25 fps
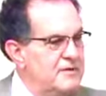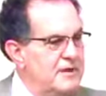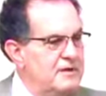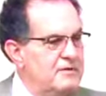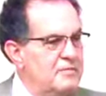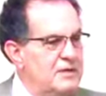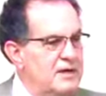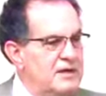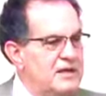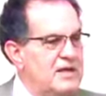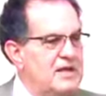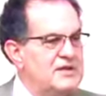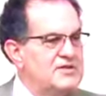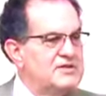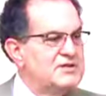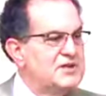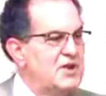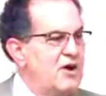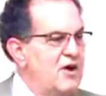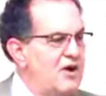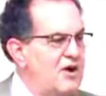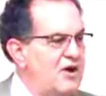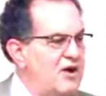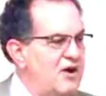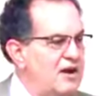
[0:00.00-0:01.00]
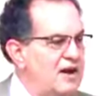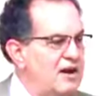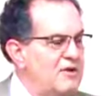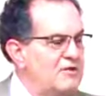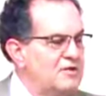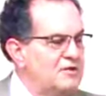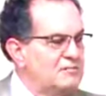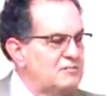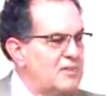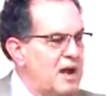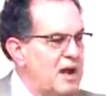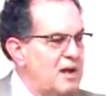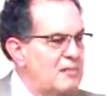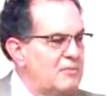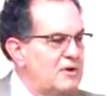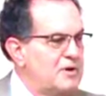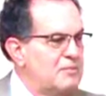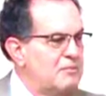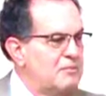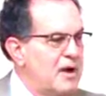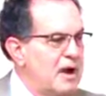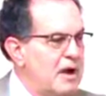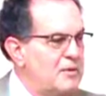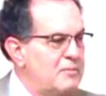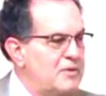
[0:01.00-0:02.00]
and what they saw. And there was
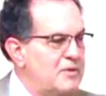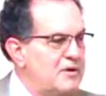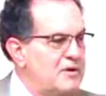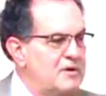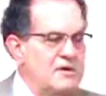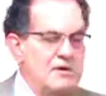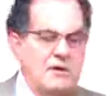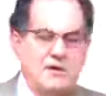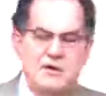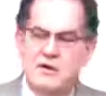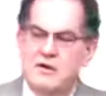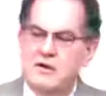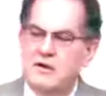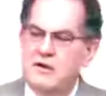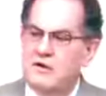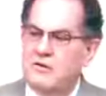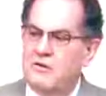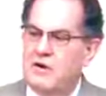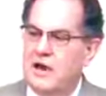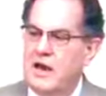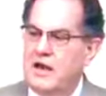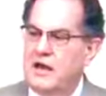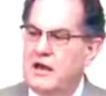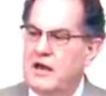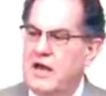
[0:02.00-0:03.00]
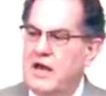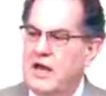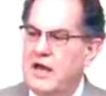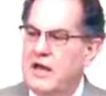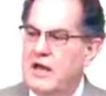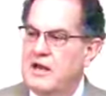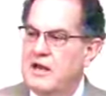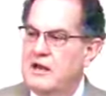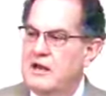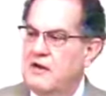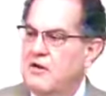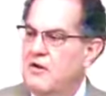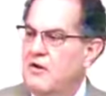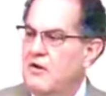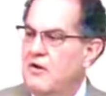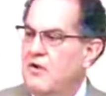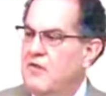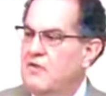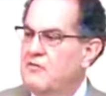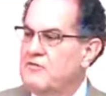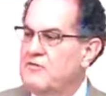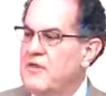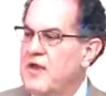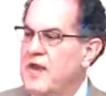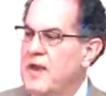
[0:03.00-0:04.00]
mama and papa and granddad and
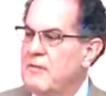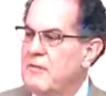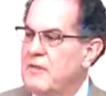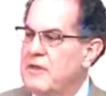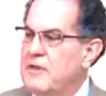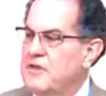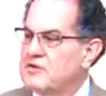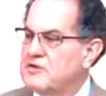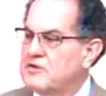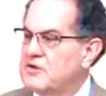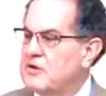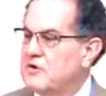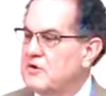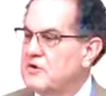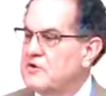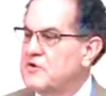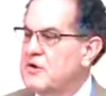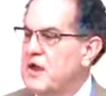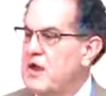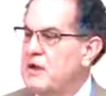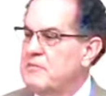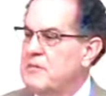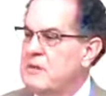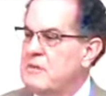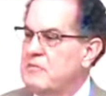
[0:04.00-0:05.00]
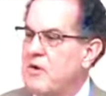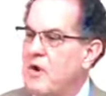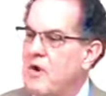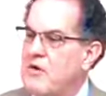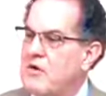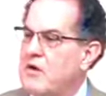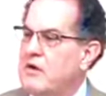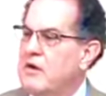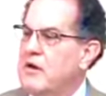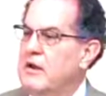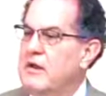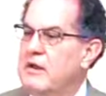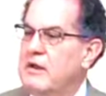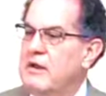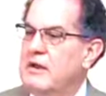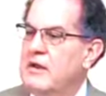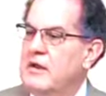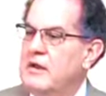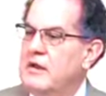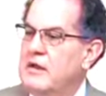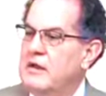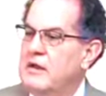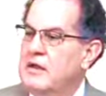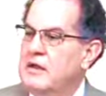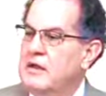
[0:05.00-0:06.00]
all the family. The circle not be broken.
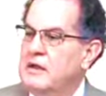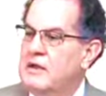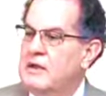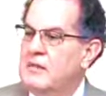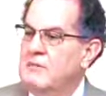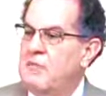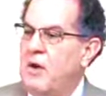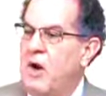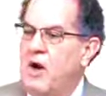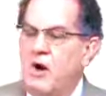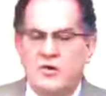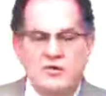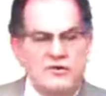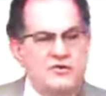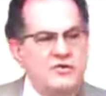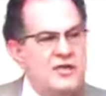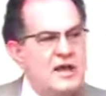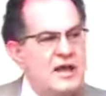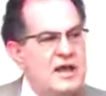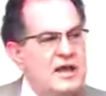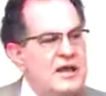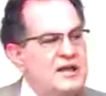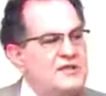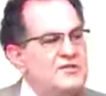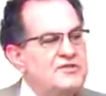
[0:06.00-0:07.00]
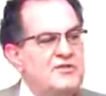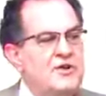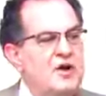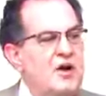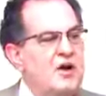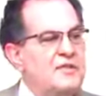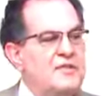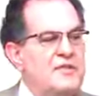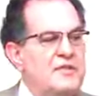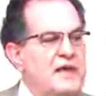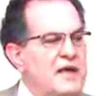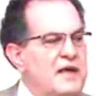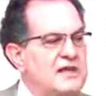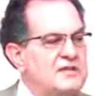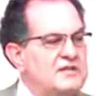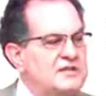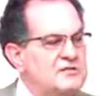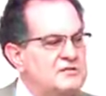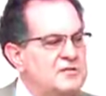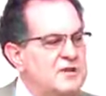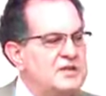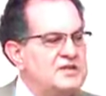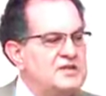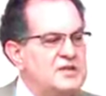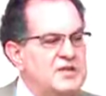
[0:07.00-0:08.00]
Paul said he saw things
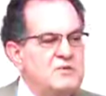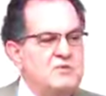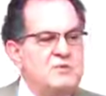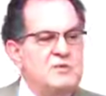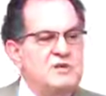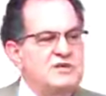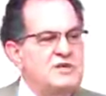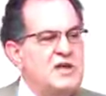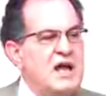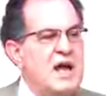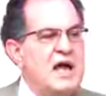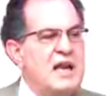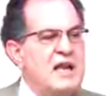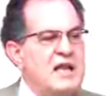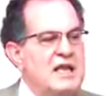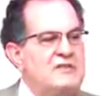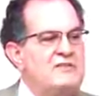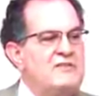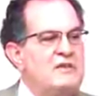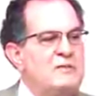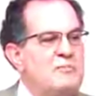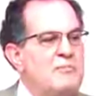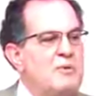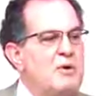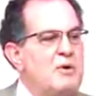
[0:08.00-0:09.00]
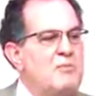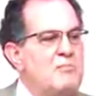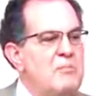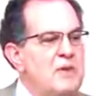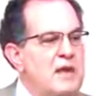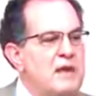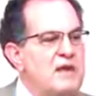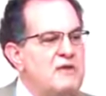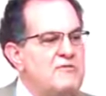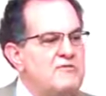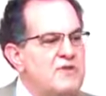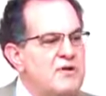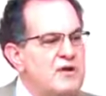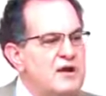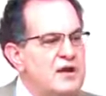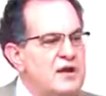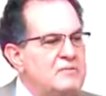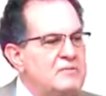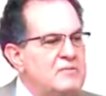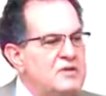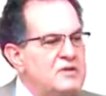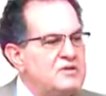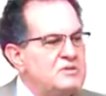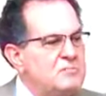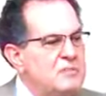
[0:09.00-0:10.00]
of which it was not even permitted for
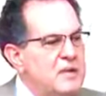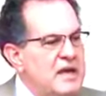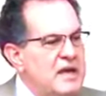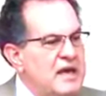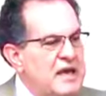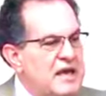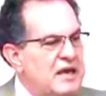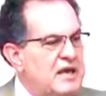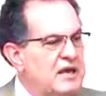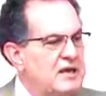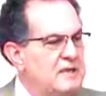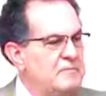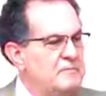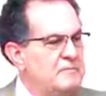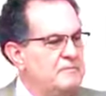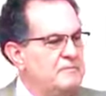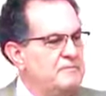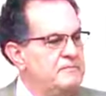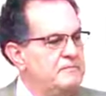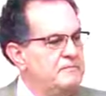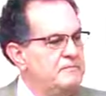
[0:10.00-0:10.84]
him to speak.